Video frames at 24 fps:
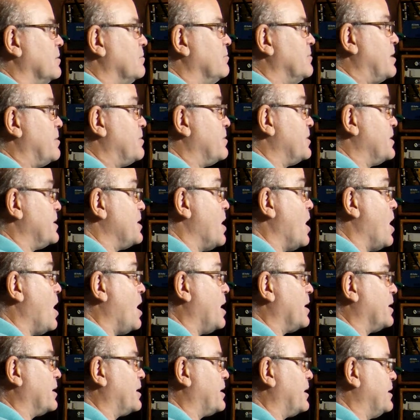maybe the
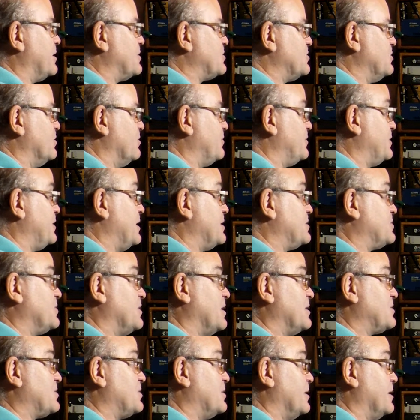odd occasional
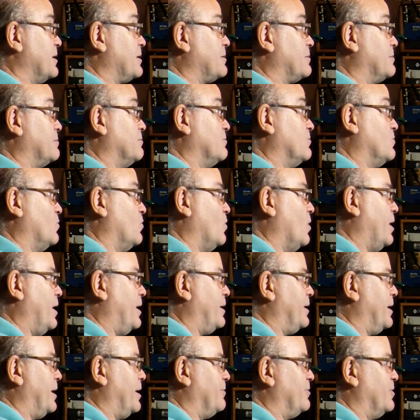VHS deck, why I
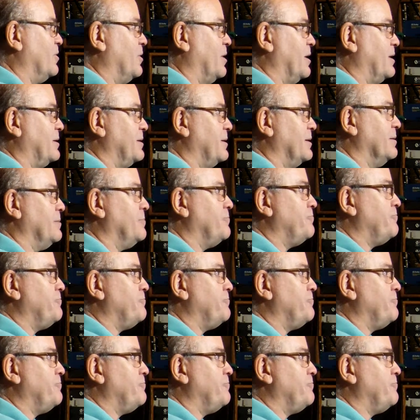have no idea,